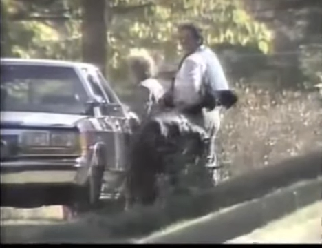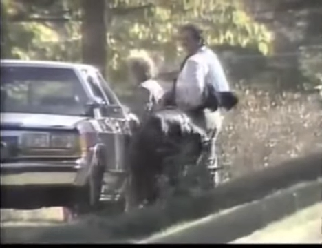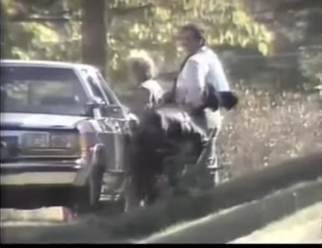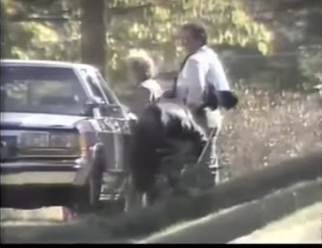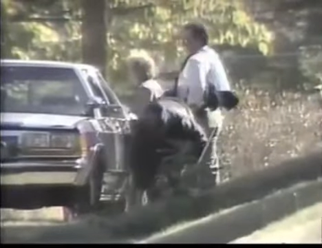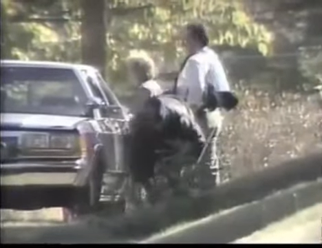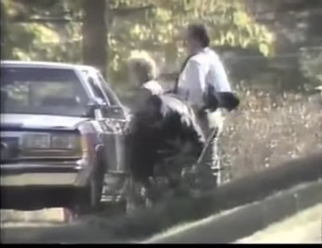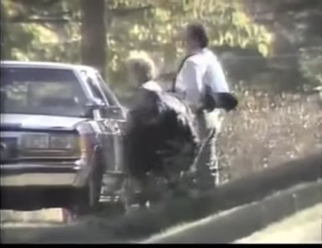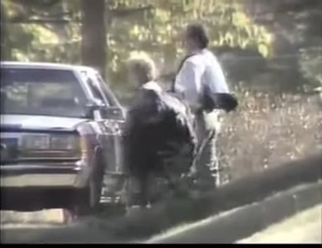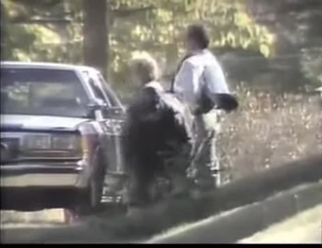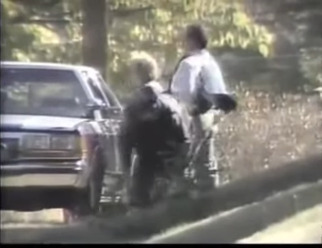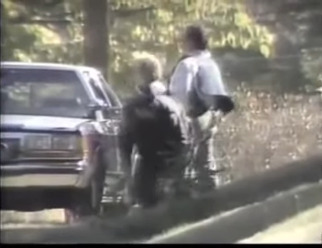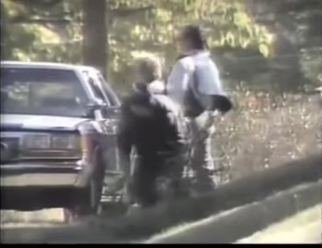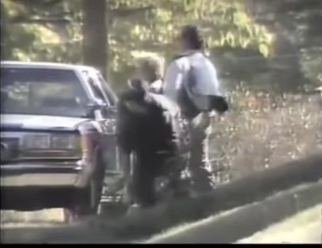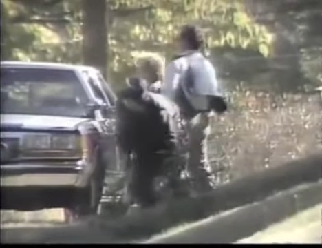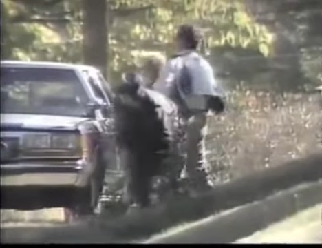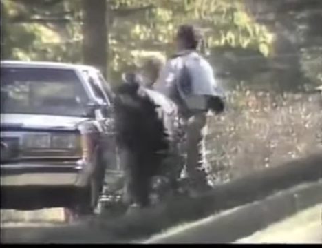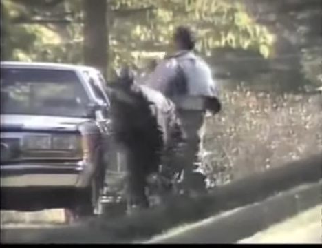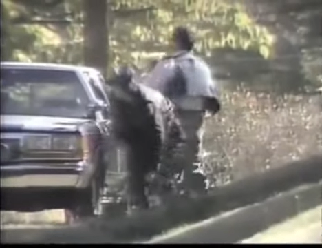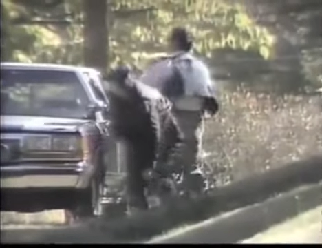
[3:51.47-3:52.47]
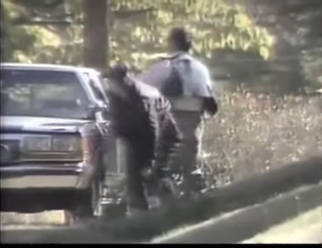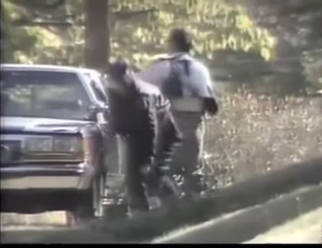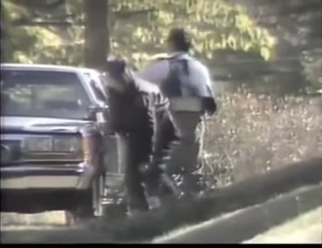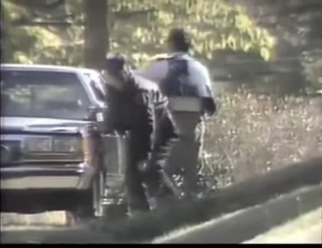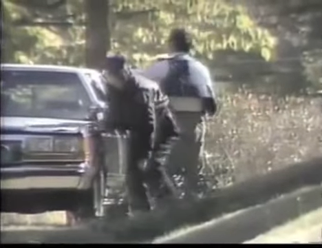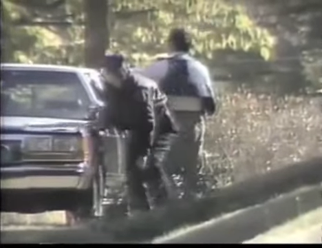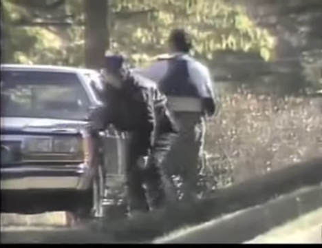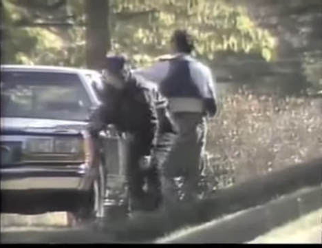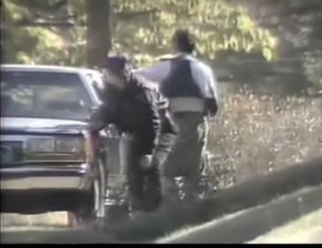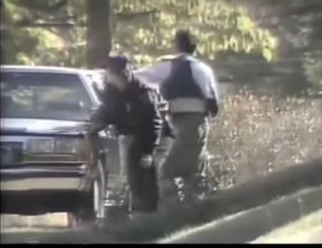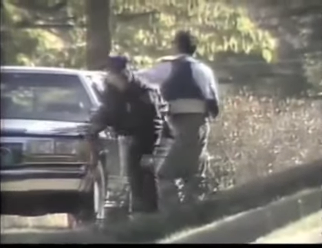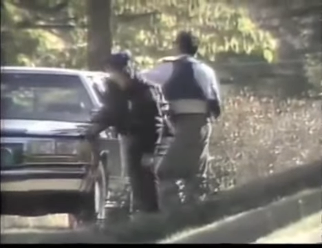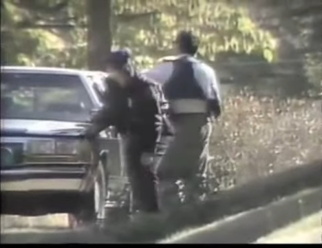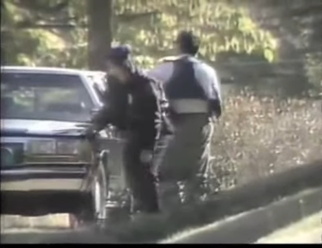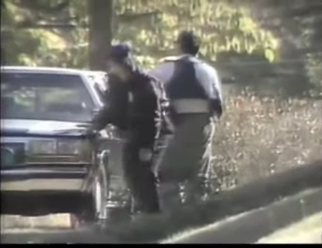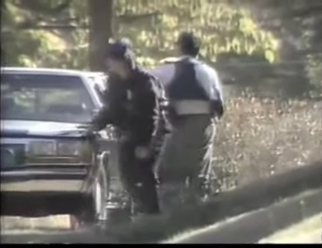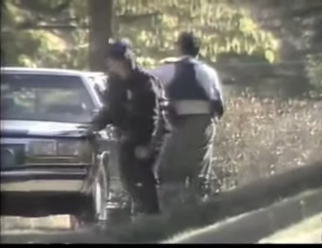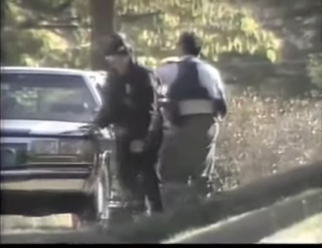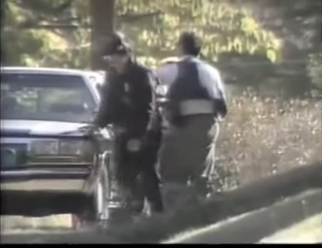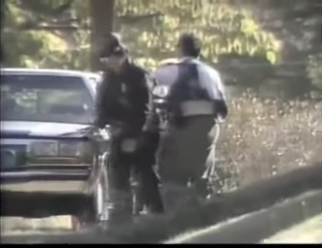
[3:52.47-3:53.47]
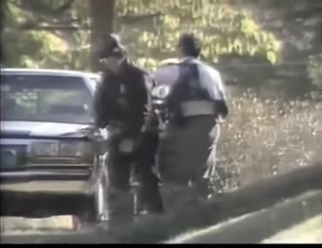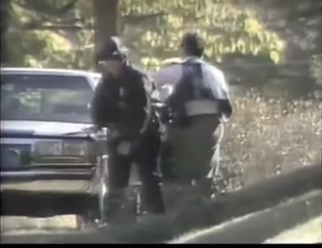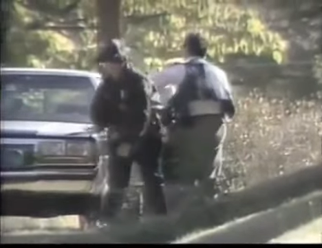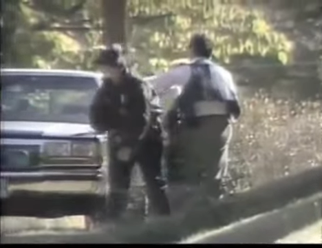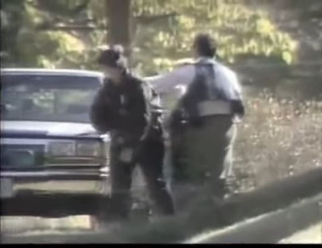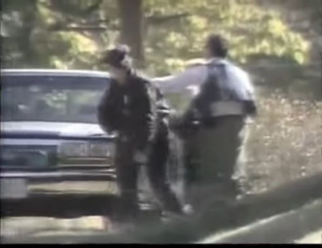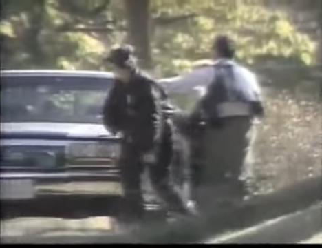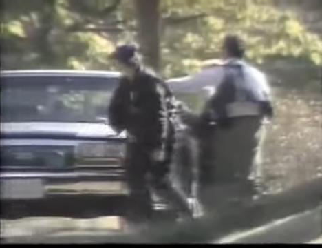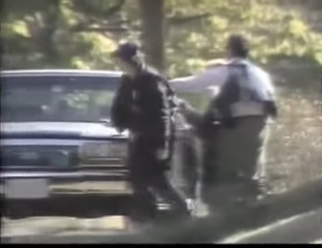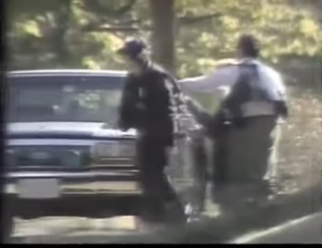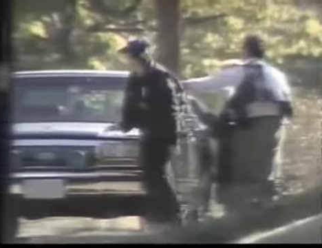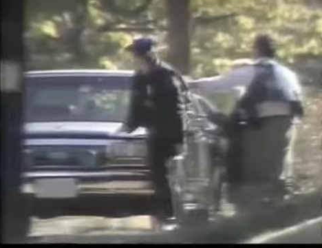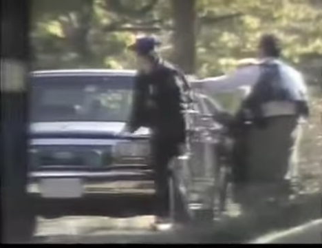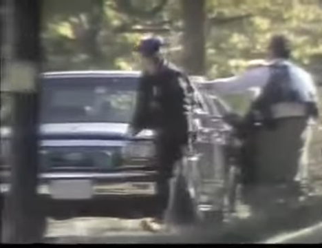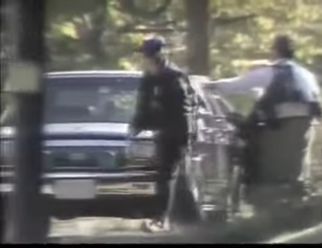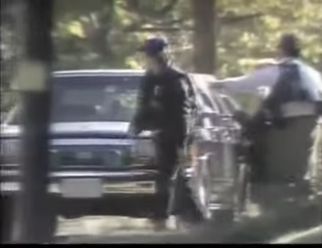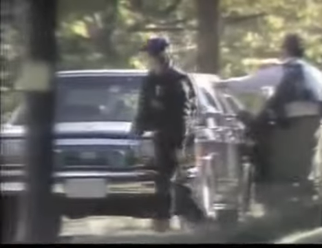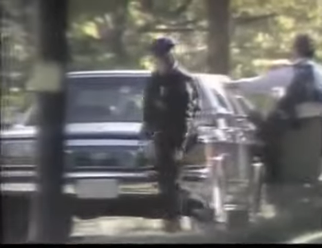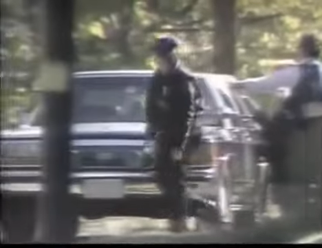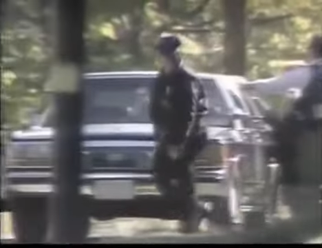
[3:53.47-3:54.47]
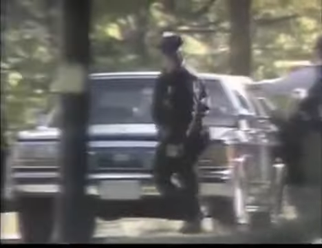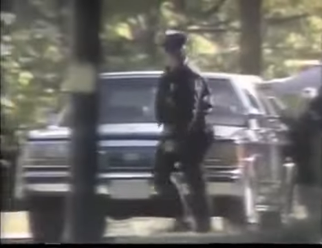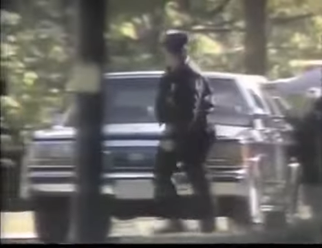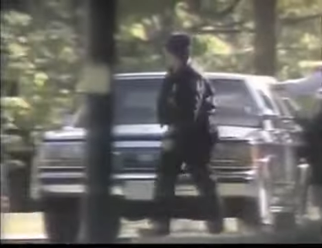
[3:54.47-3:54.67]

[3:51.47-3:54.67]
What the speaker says: No face is visible, so there are no lips to read.